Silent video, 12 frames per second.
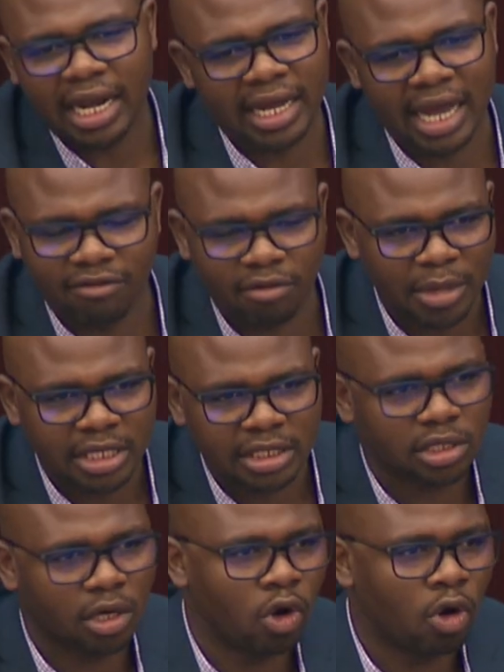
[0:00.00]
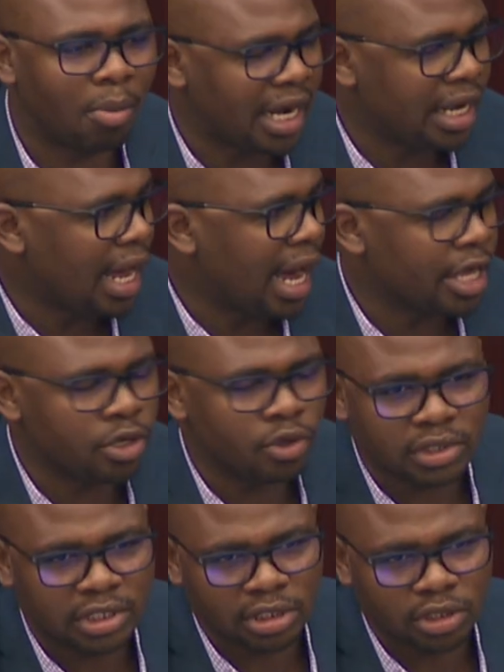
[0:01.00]
governments globally are
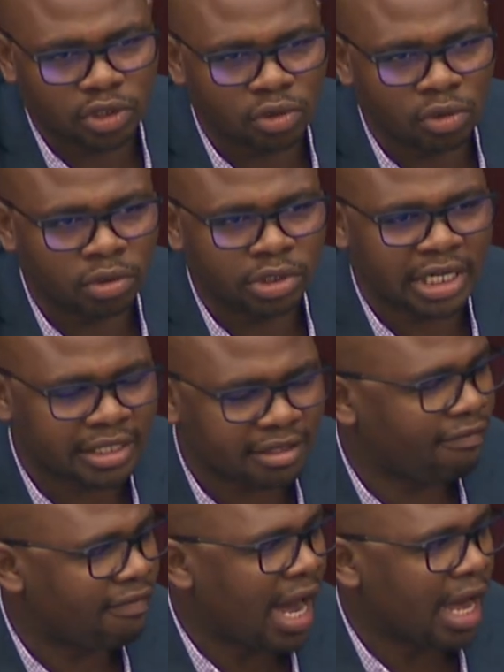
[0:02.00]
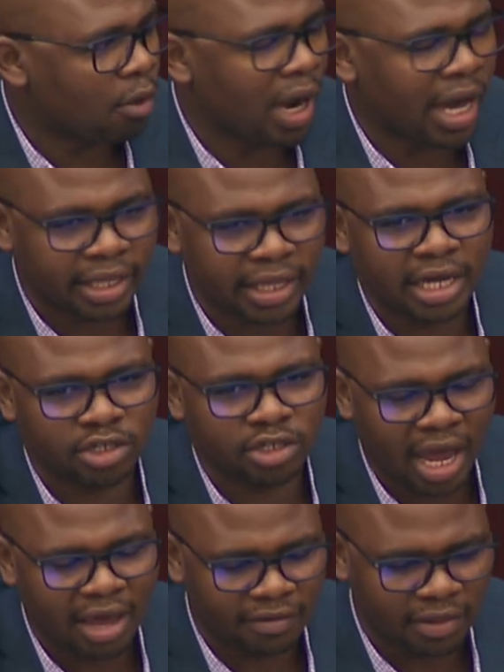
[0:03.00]
using to justify why they are
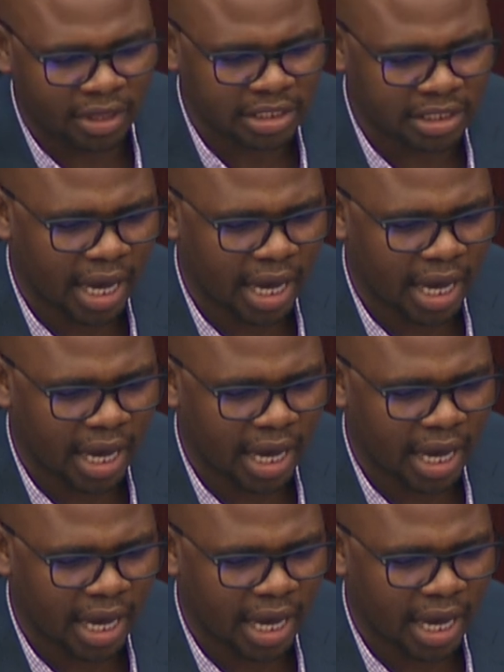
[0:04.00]
driving this